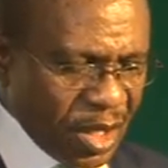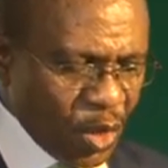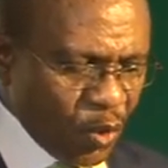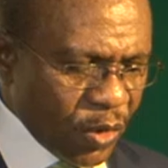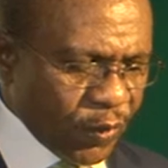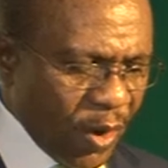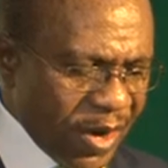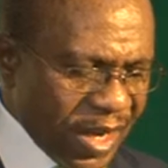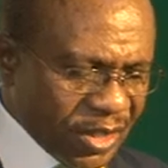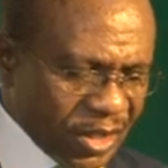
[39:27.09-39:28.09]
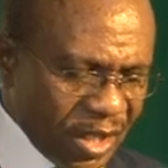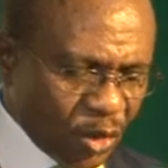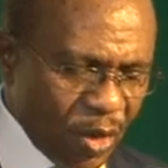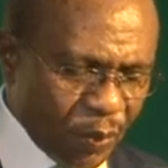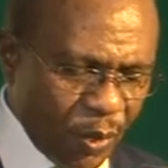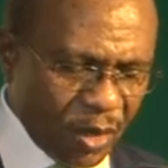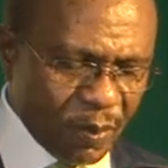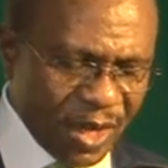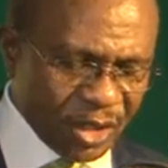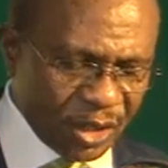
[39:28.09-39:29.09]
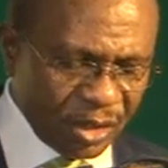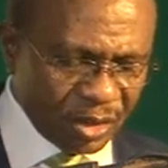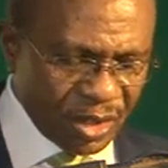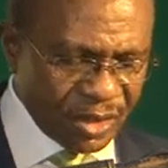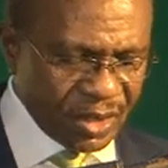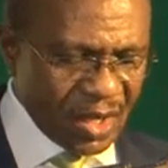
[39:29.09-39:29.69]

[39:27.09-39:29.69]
with foreign exchange to import machineries